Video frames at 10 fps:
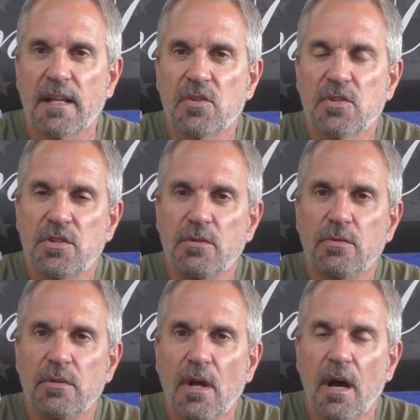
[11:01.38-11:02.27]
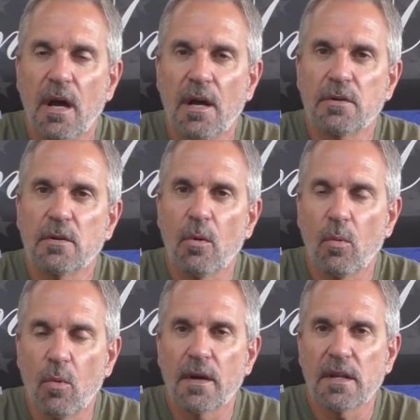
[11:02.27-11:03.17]
can shoot under a
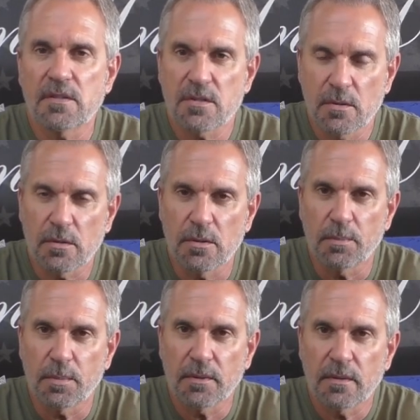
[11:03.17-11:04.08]
1-inch group